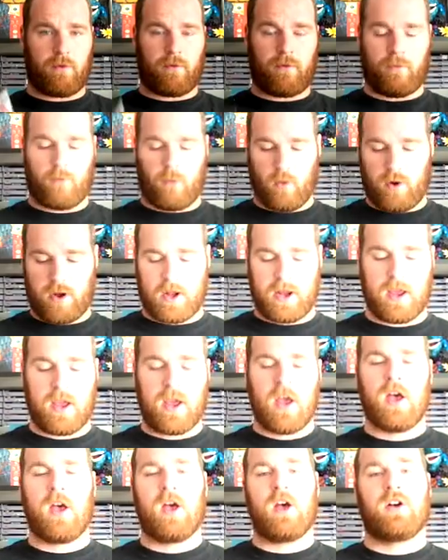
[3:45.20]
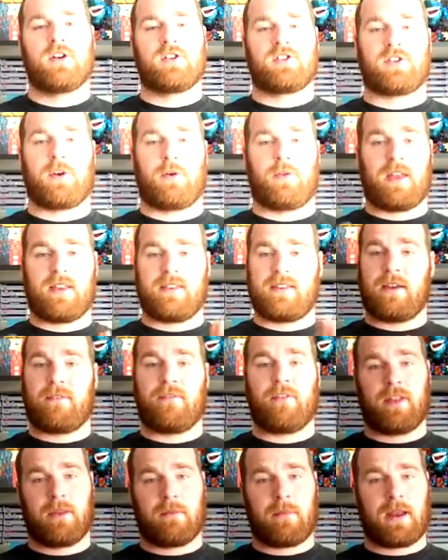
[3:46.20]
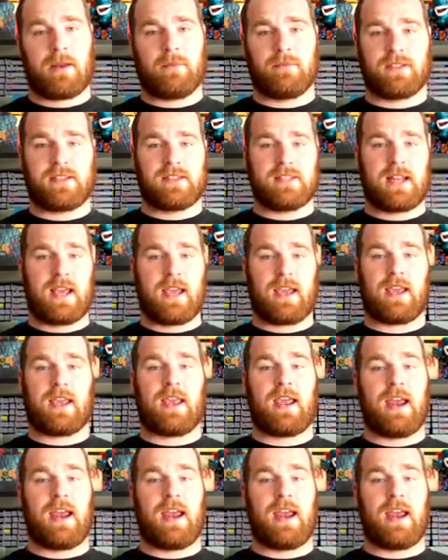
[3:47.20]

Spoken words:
for 40. So they definitely made a mistake,